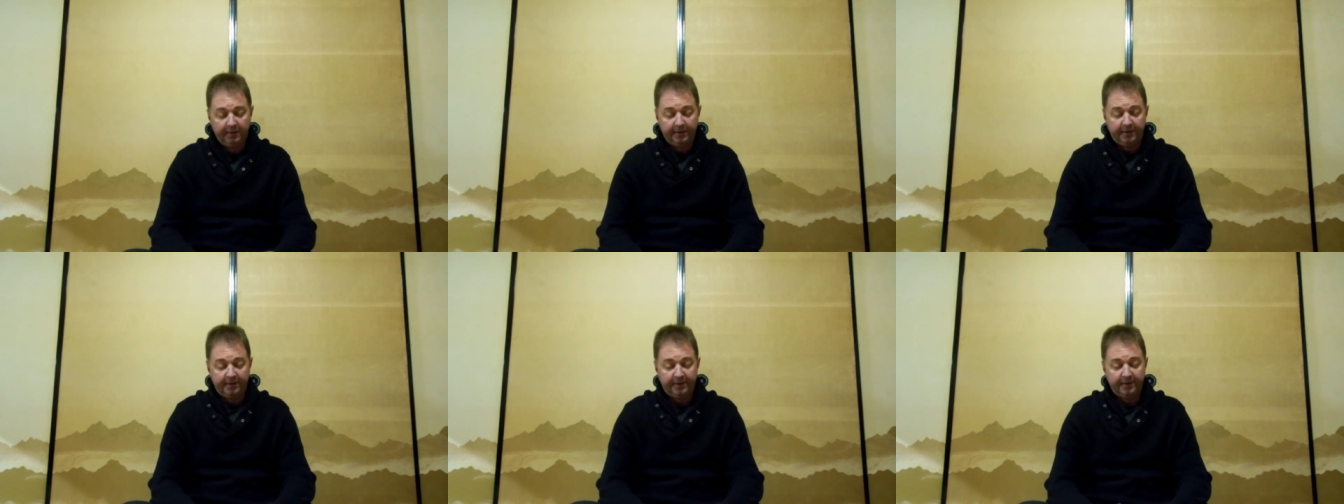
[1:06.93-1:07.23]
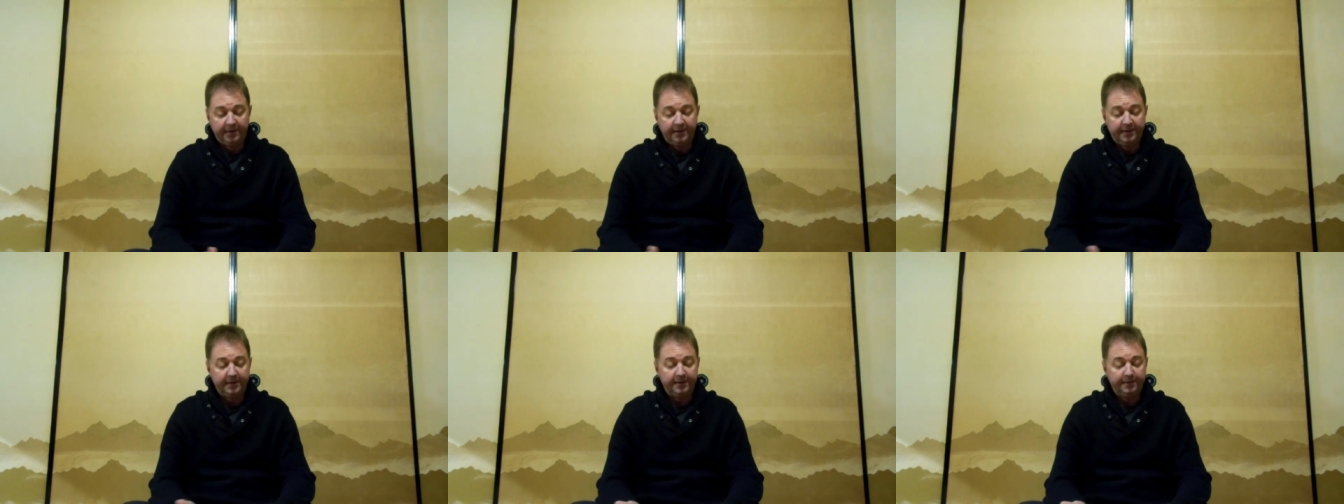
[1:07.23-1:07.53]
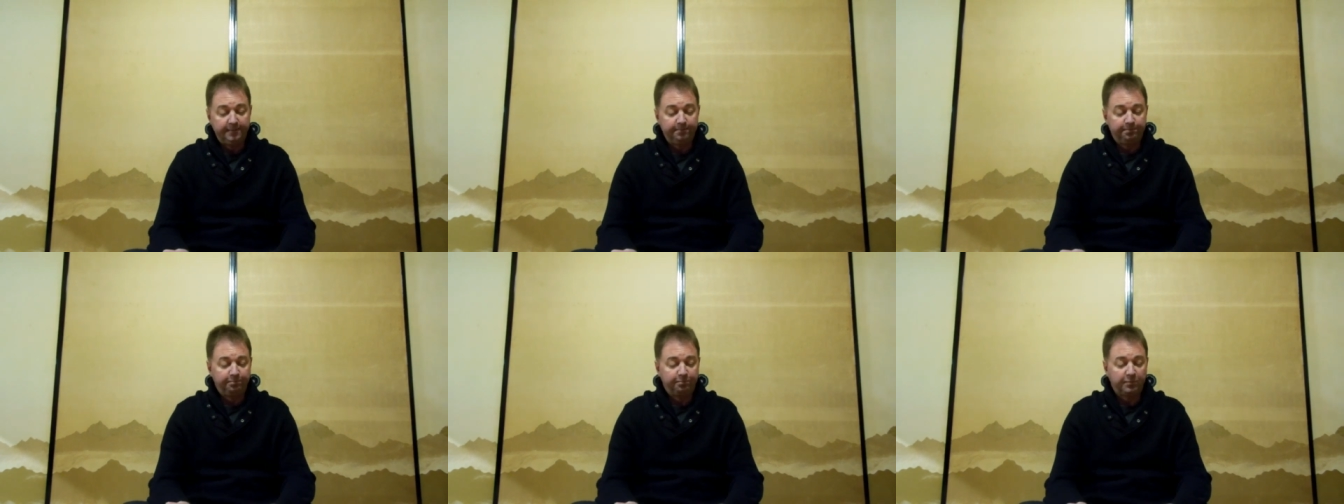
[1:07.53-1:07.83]

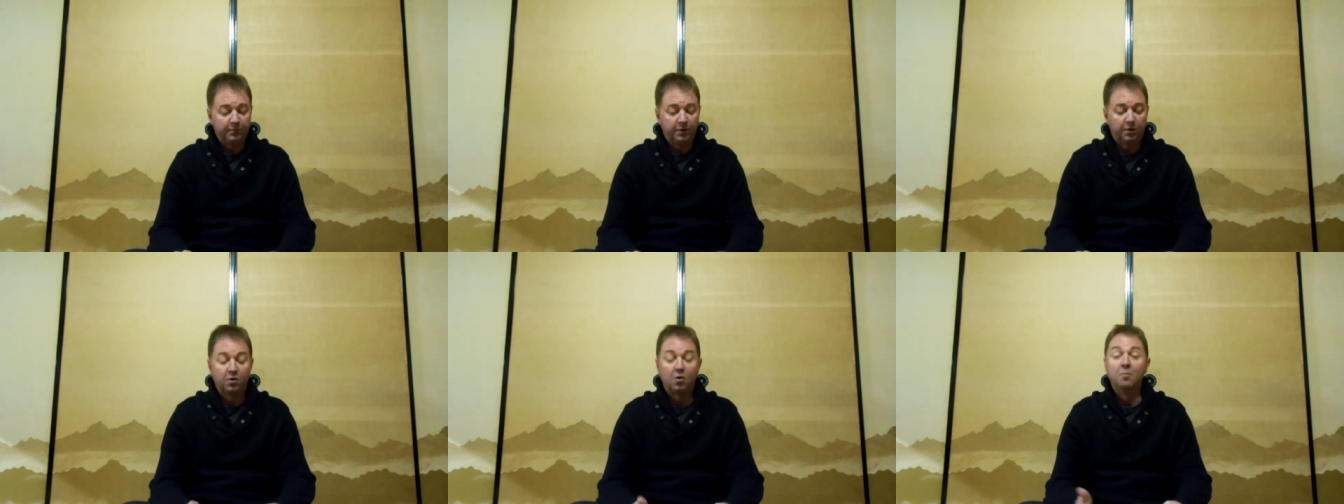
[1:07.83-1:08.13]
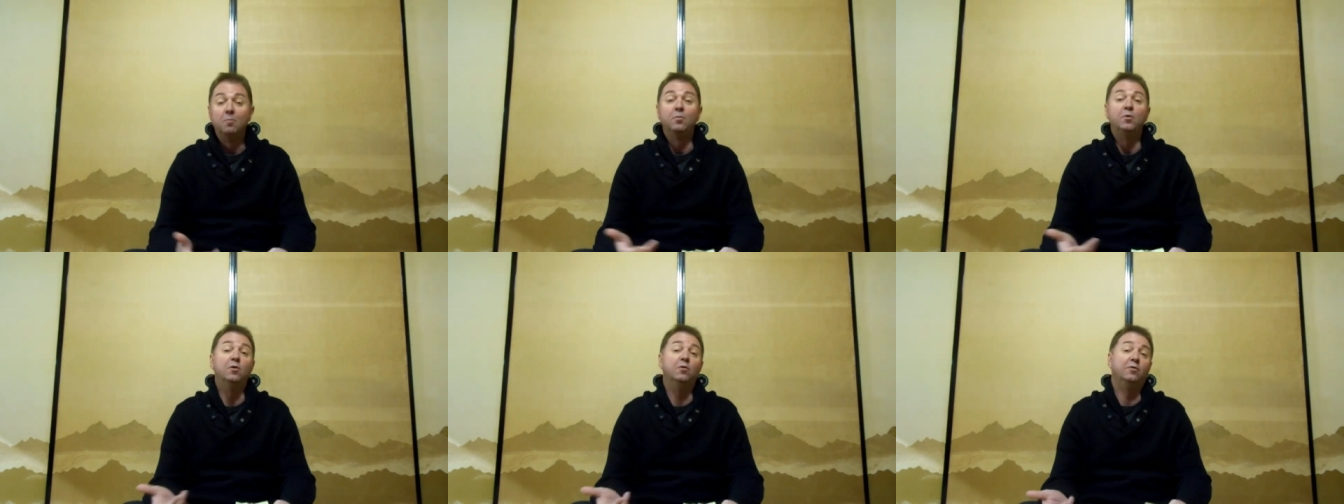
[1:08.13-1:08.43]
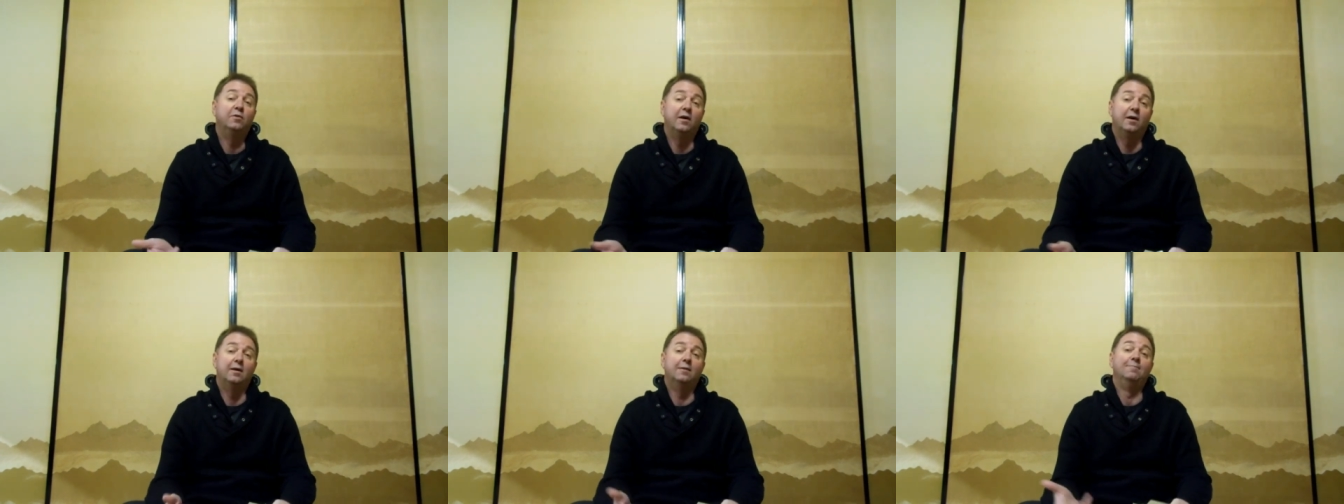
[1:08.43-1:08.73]
Um,
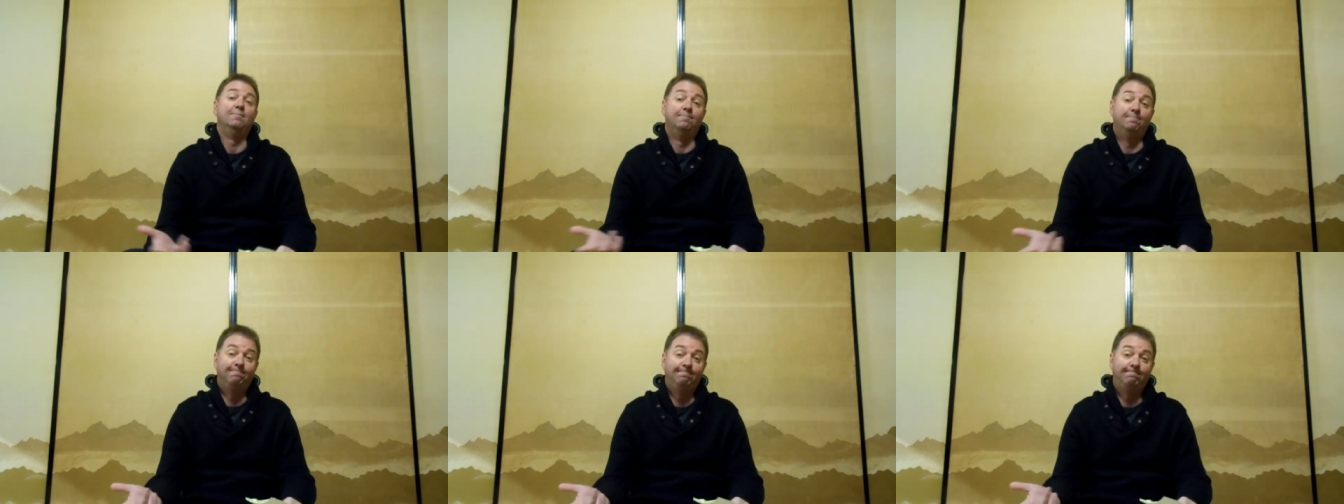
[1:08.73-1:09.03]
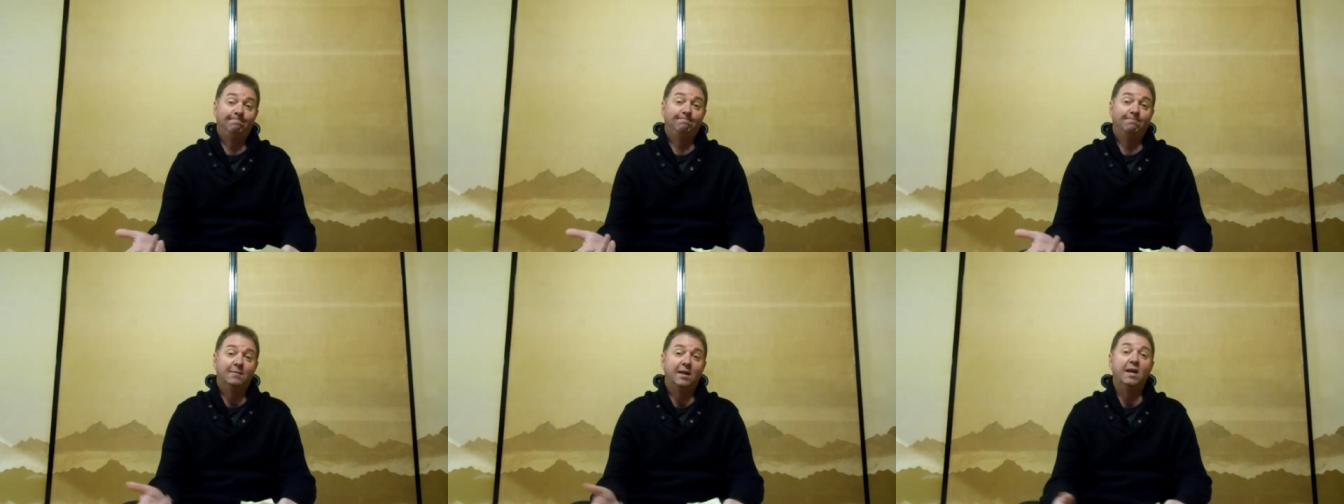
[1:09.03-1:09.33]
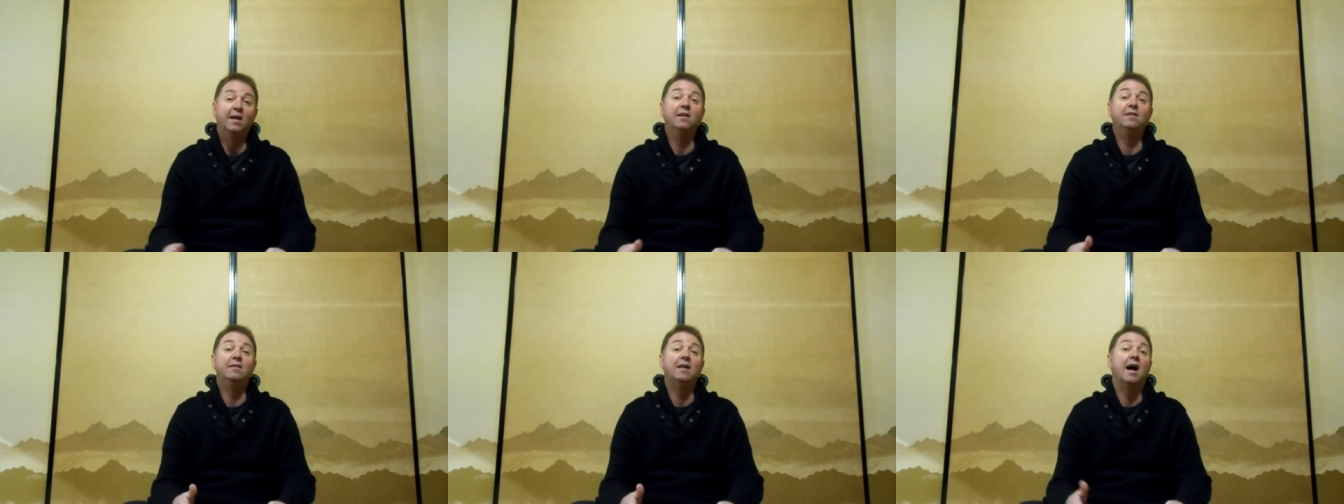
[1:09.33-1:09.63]
computer,
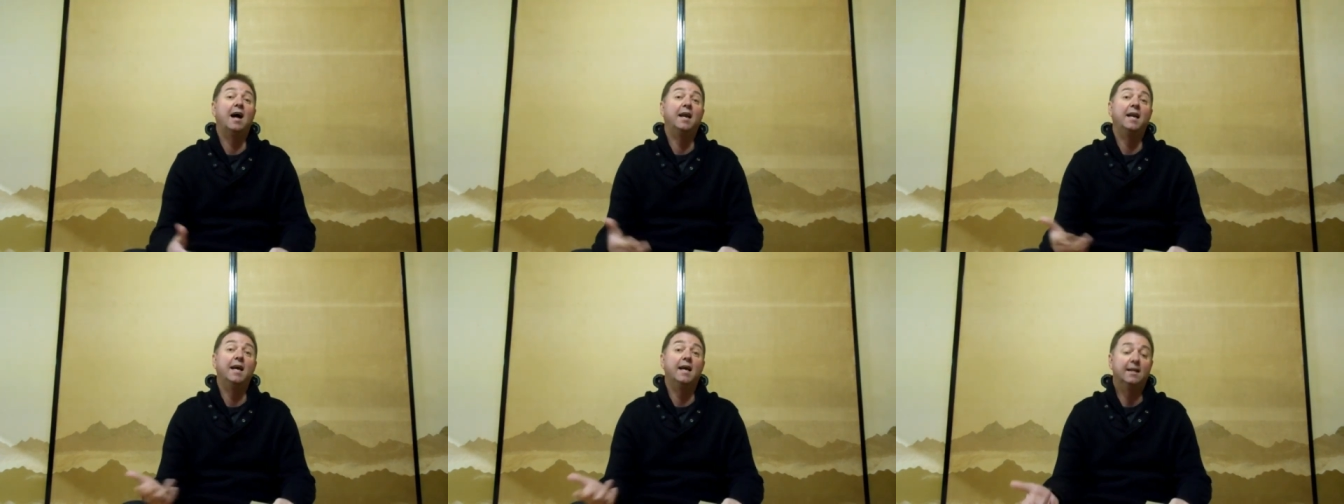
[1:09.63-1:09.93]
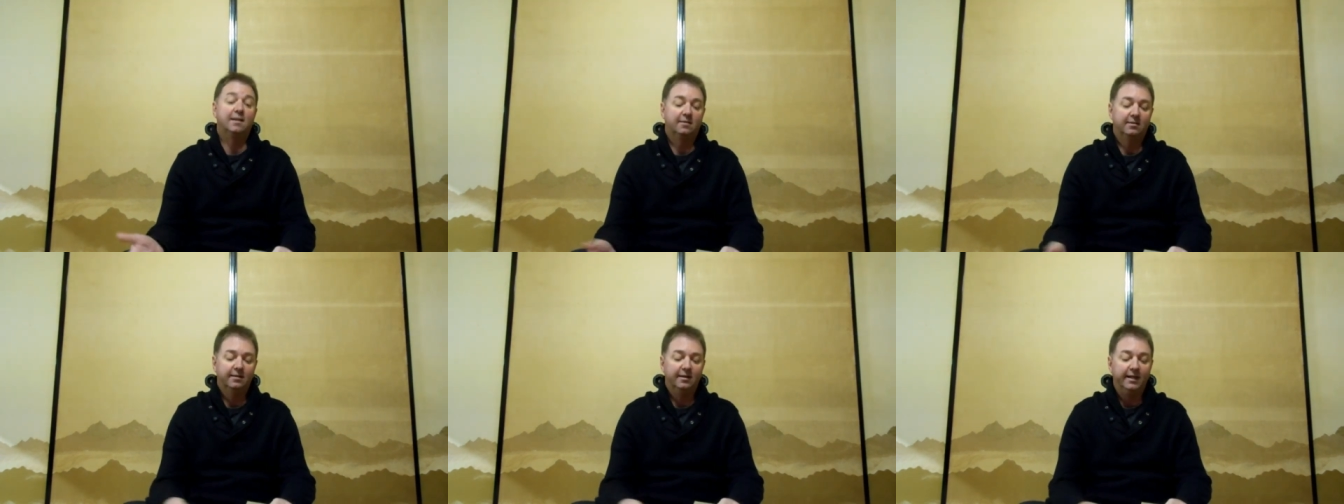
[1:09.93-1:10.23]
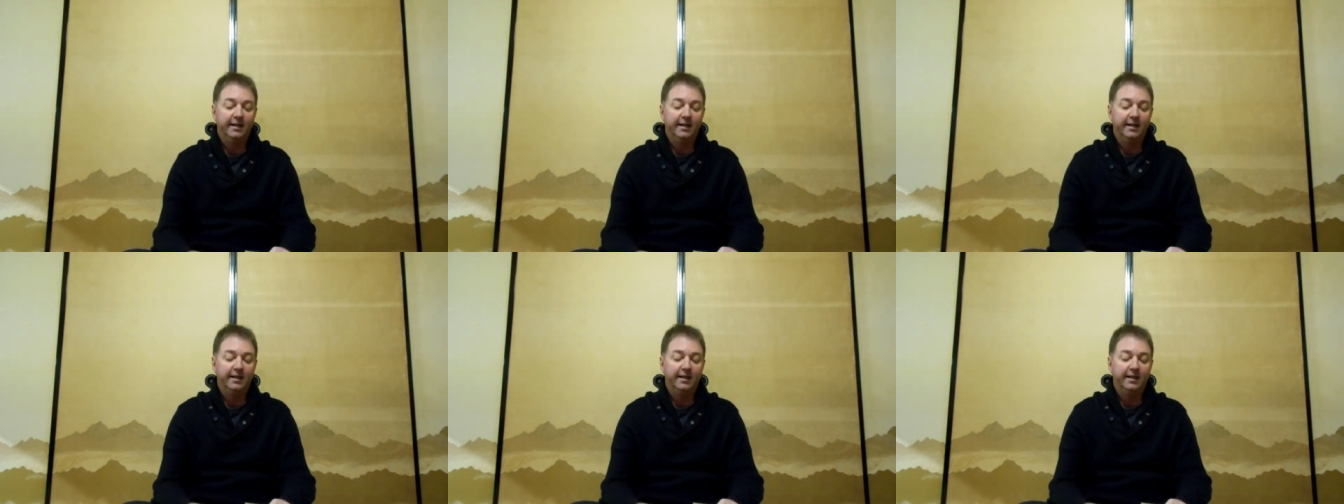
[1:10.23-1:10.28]
internet,